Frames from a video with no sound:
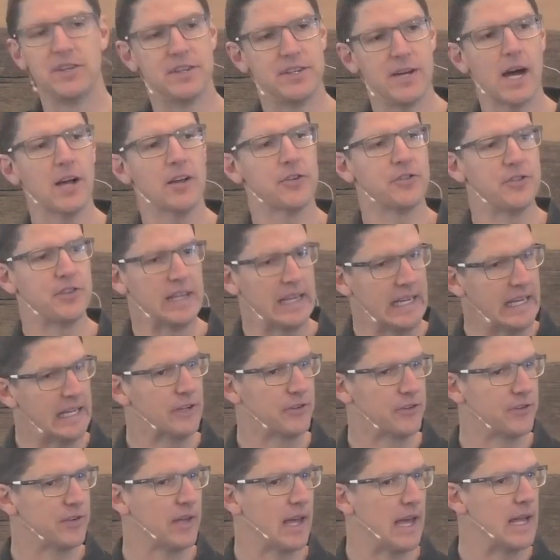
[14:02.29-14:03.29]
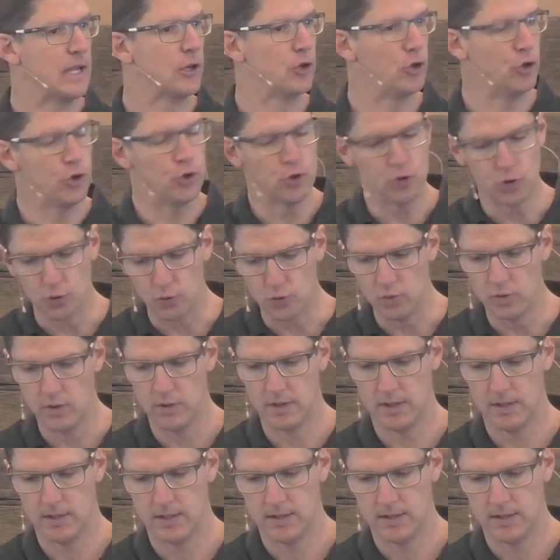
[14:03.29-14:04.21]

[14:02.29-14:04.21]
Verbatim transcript: dust it's and you